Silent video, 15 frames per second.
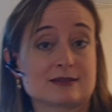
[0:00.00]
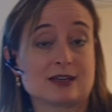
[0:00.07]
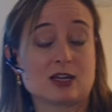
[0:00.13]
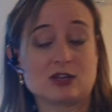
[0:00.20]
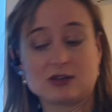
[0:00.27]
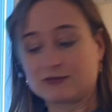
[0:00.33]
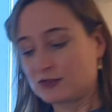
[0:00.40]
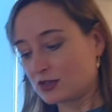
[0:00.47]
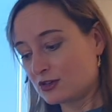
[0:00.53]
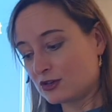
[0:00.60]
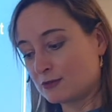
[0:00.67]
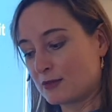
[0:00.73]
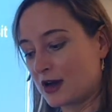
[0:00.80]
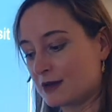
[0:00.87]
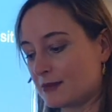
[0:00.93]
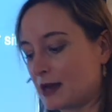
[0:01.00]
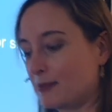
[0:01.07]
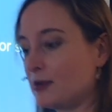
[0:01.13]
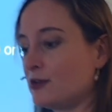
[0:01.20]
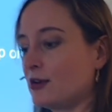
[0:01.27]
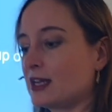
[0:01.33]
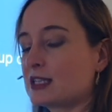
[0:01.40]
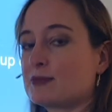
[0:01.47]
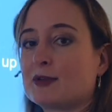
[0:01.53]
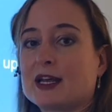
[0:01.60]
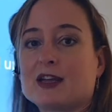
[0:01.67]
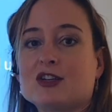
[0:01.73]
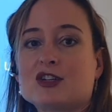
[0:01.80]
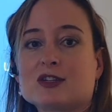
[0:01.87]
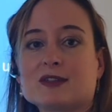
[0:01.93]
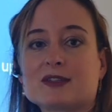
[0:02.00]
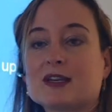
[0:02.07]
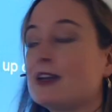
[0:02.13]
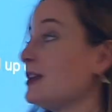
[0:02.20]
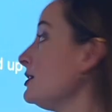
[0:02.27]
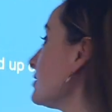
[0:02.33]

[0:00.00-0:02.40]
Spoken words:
and you've done your mind map and your explanations, you